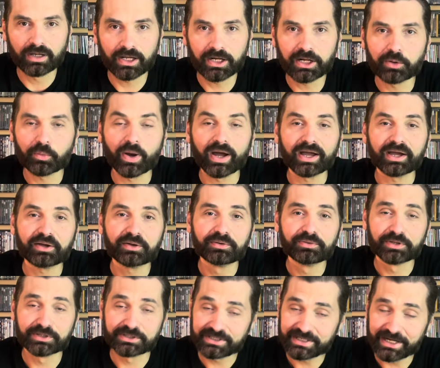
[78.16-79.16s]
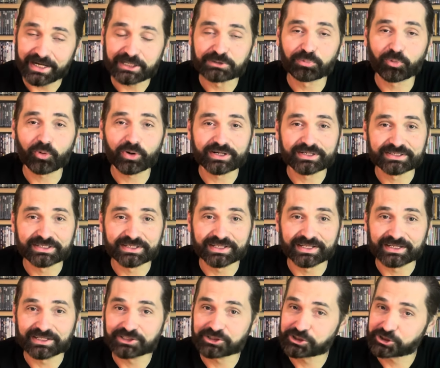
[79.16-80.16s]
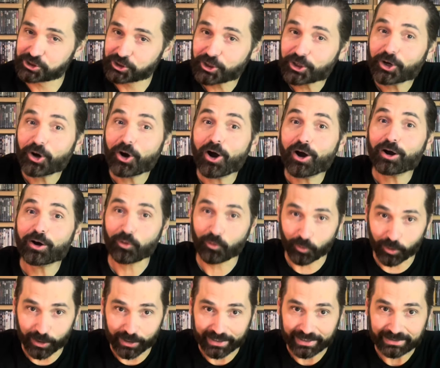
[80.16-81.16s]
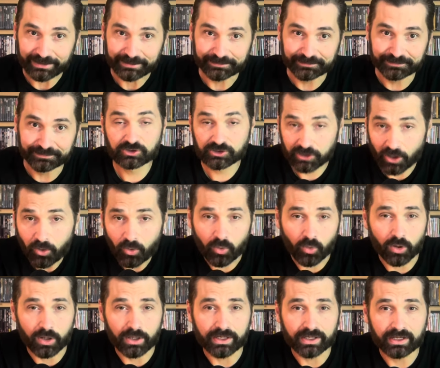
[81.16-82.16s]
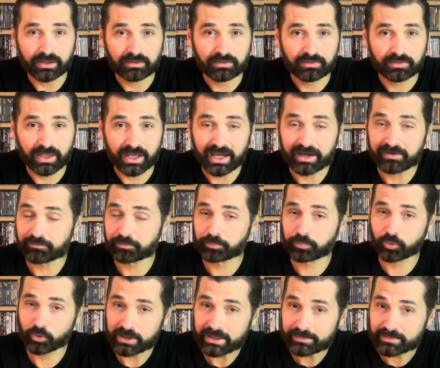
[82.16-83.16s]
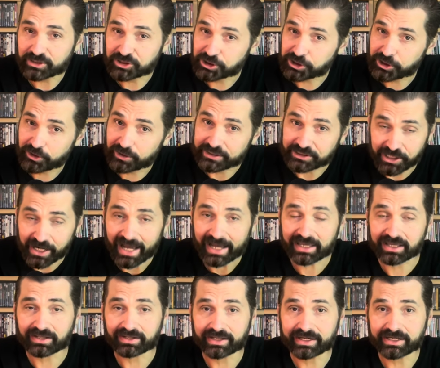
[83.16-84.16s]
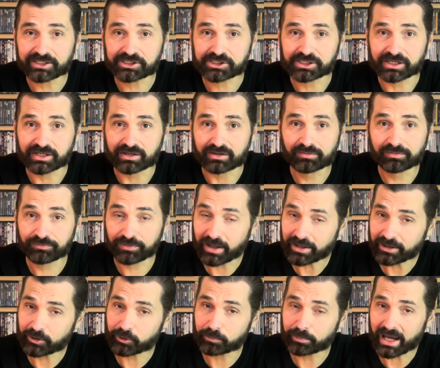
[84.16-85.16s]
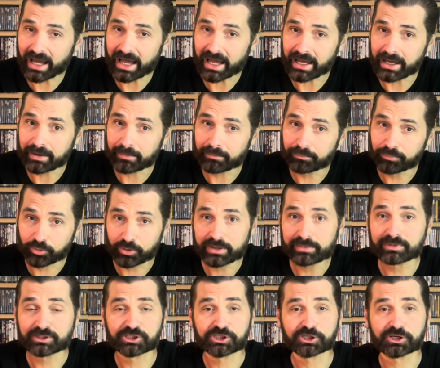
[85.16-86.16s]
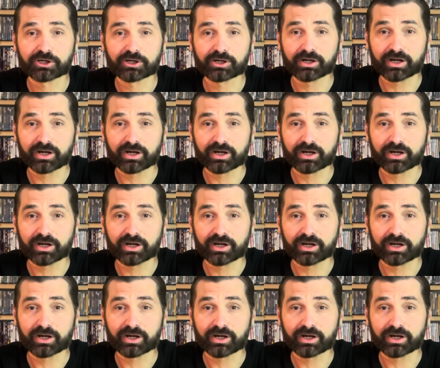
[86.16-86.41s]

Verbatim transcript: Anyway, the teenage boys in this sure are horny. So horny, they have premature ejaculation followed by premature